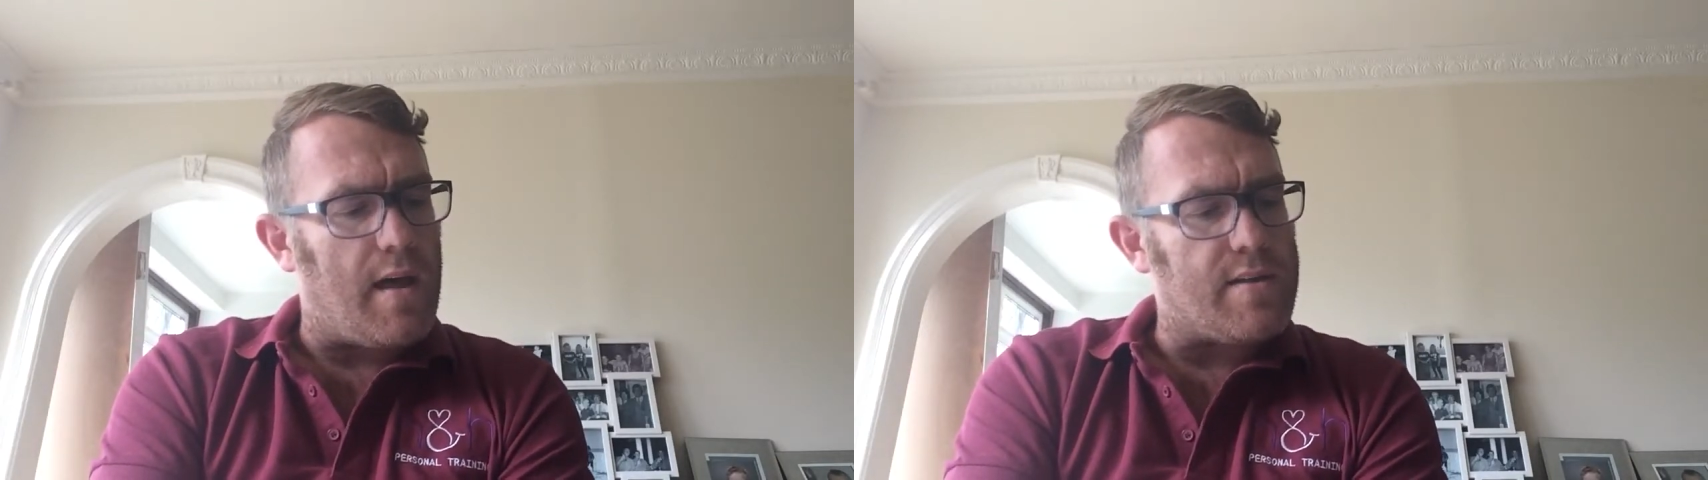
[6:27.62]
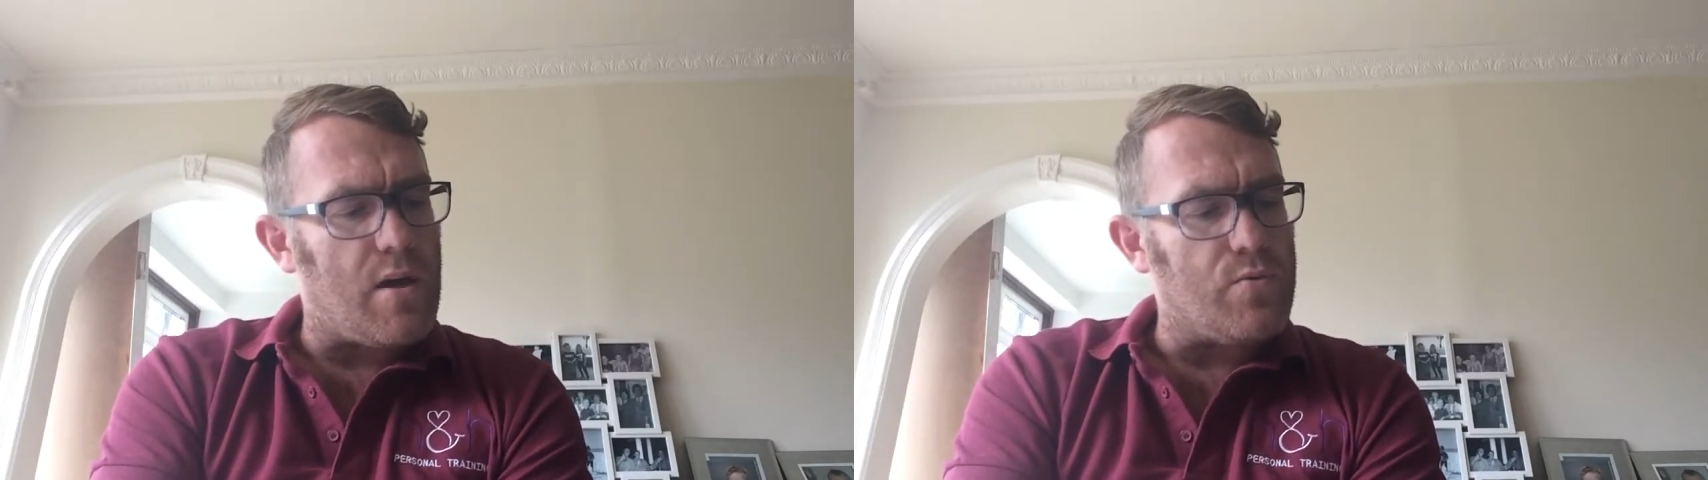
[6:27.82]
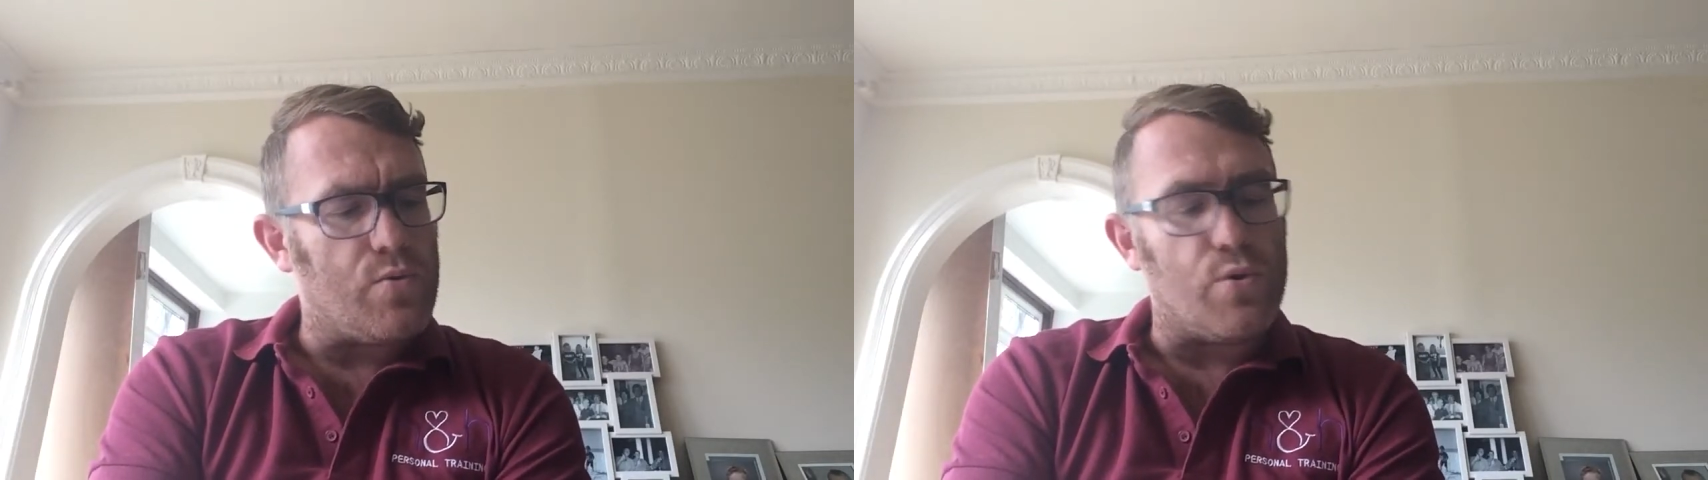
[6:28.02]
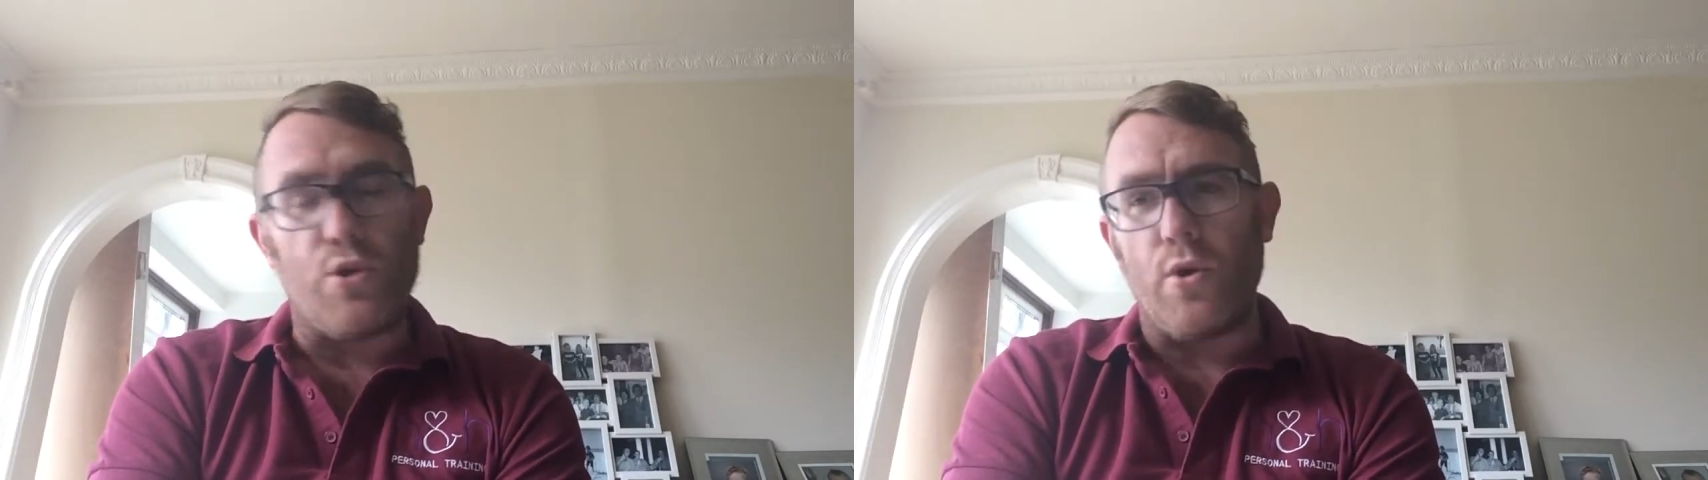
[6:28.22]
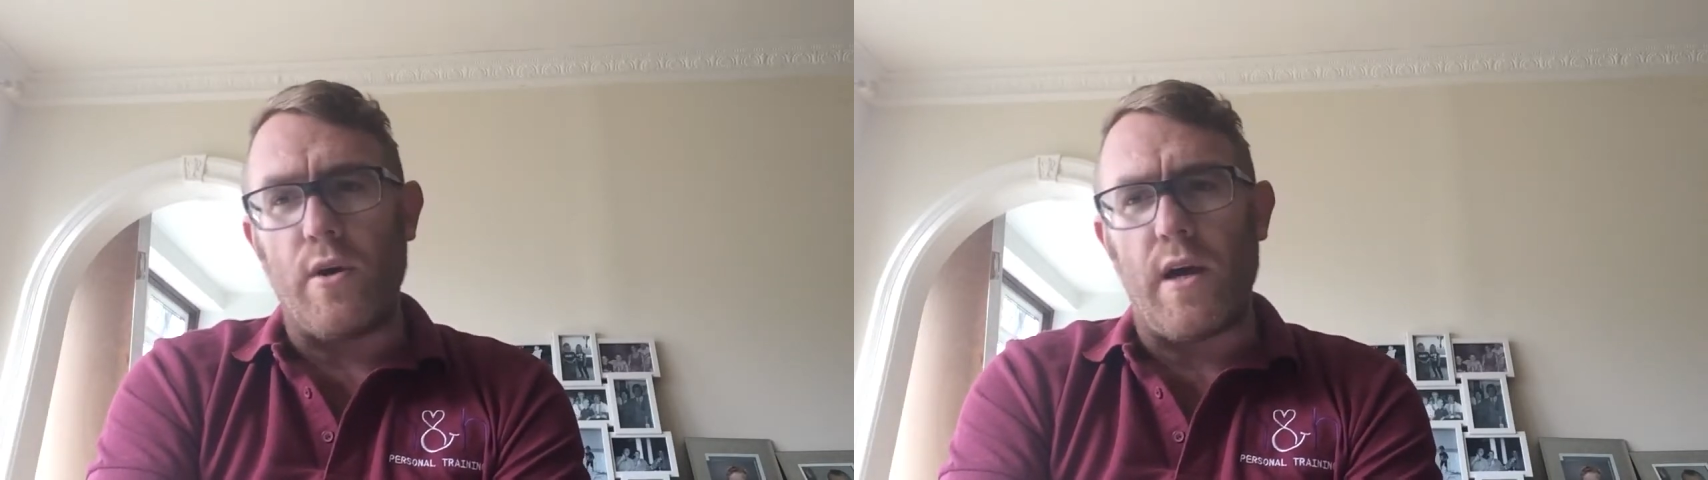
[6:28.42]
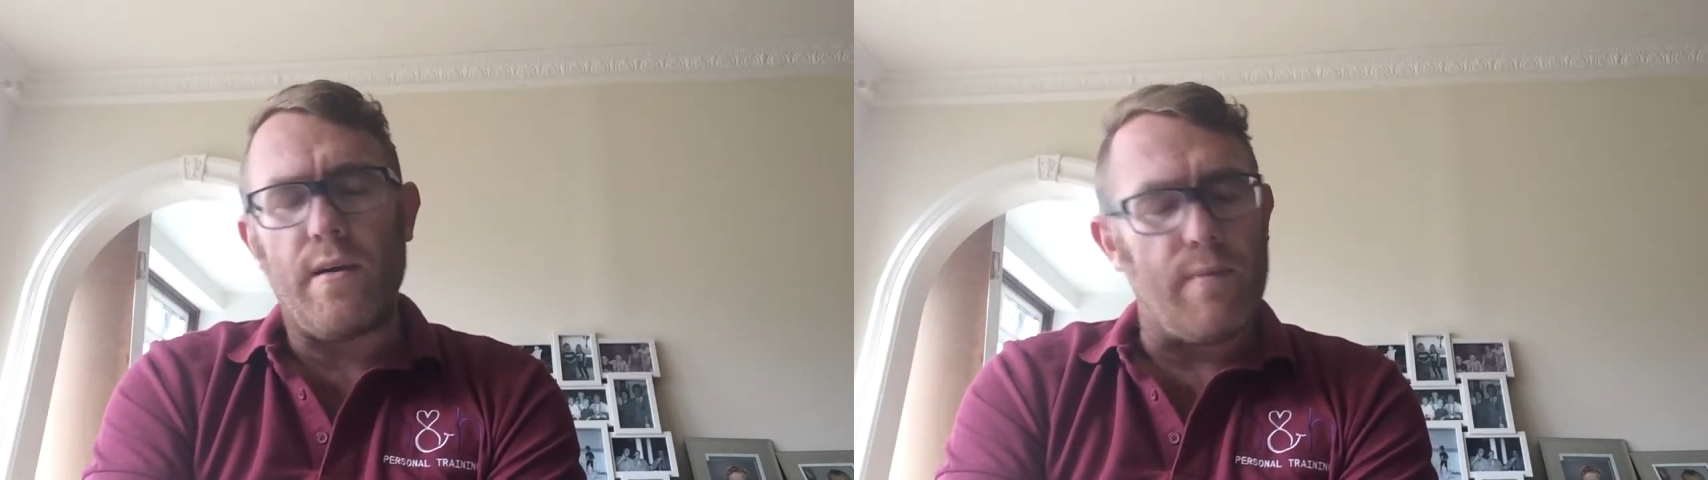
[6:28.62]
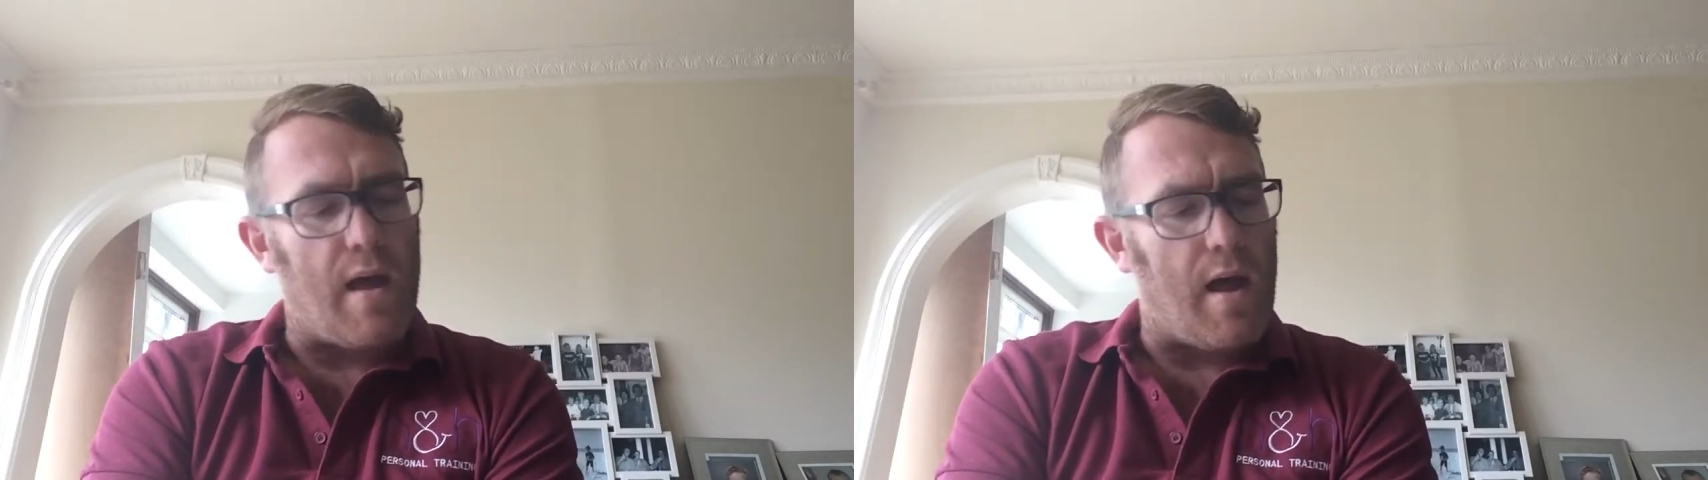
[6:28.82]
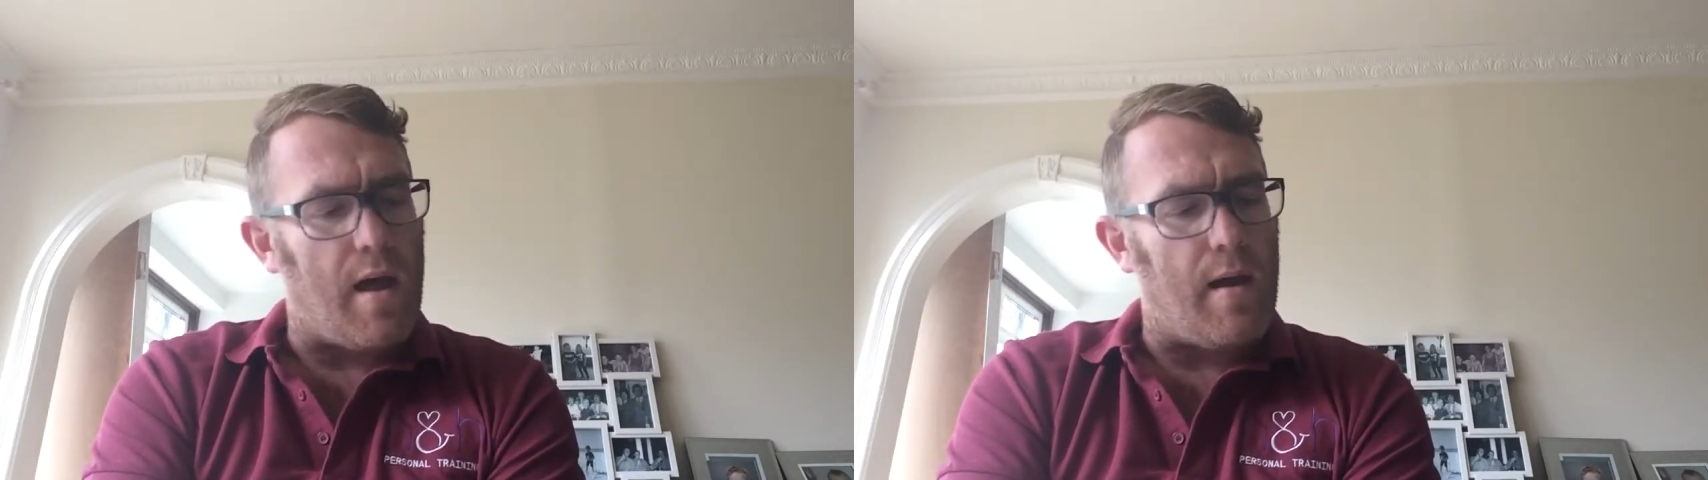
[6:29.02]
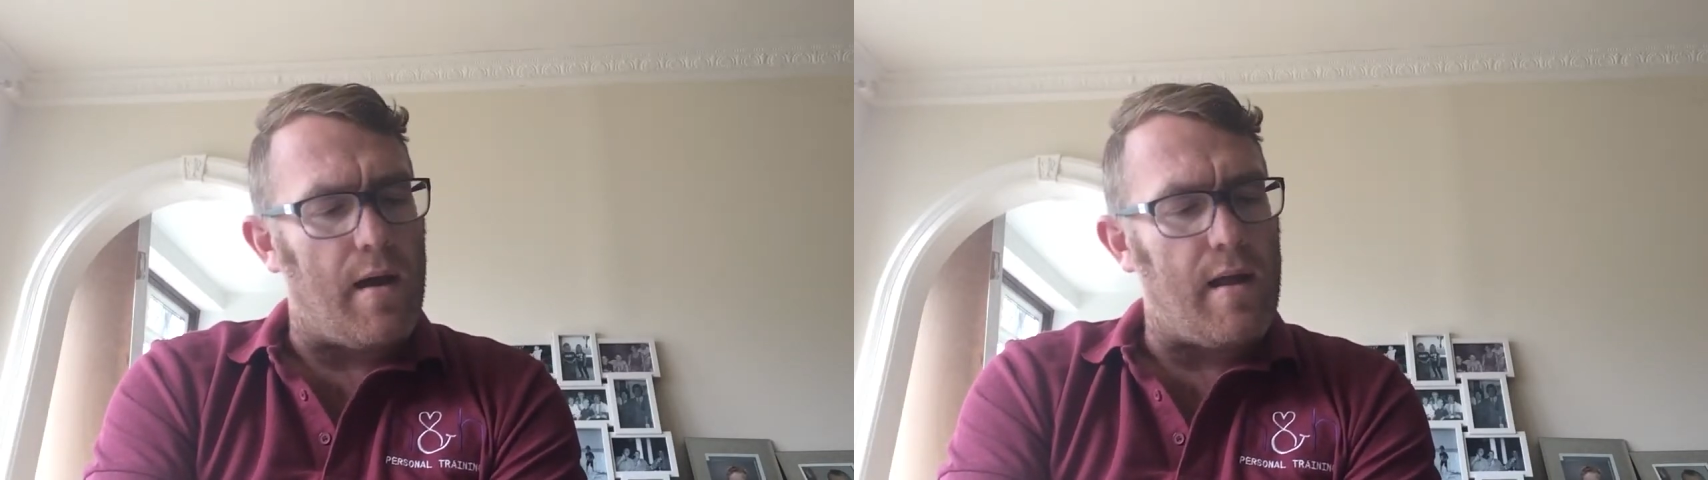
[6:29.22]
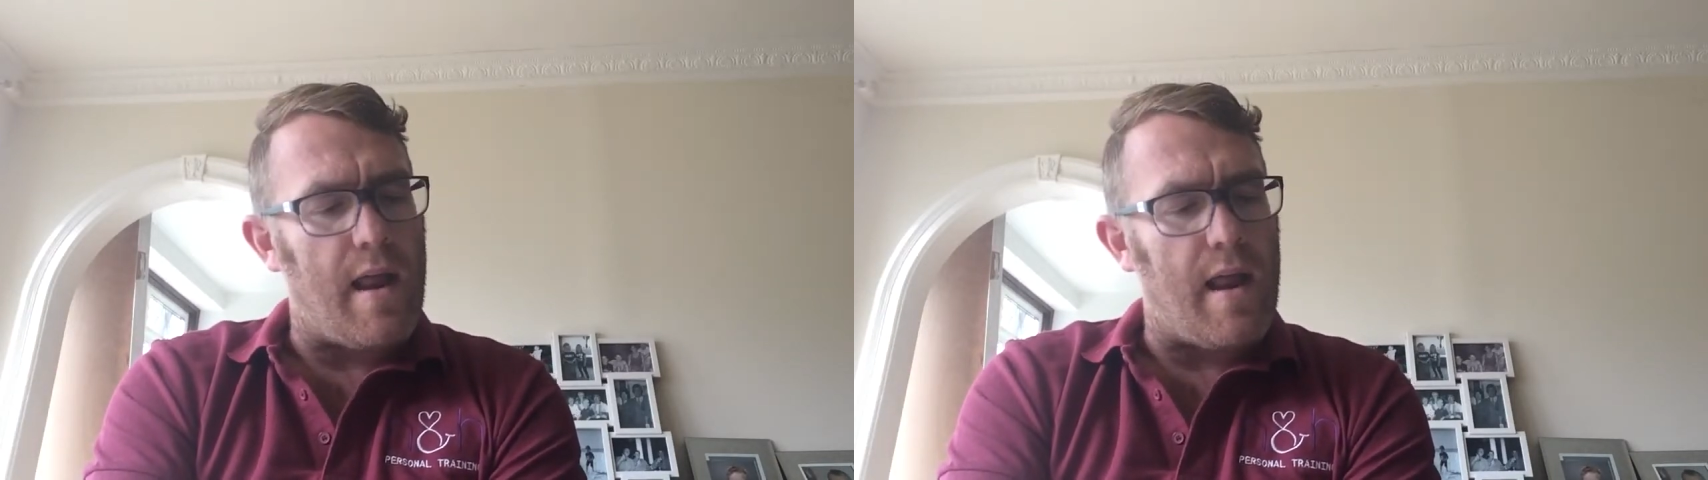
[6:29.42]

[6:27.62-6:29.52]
total sugar,